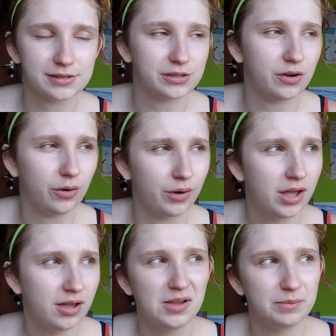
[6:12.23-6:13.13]
So
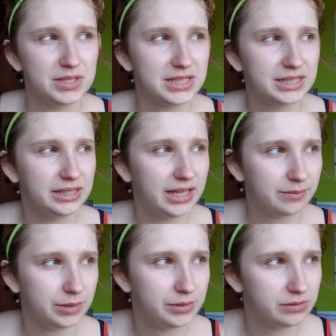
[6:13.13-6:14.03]
basically
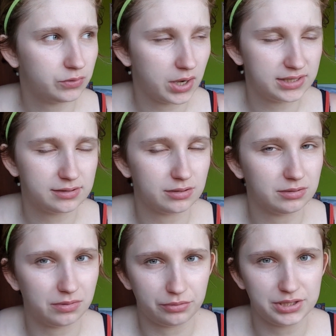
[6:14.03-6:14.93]
like maybe twice
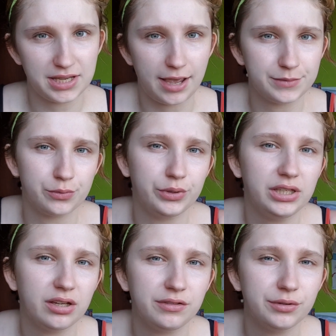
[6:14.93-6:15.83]
or 3 times a
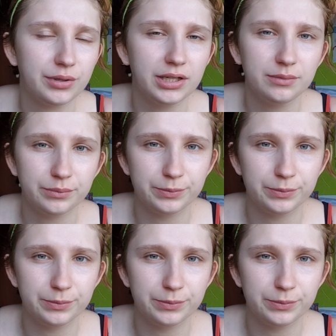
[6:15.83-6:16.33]
week I do it,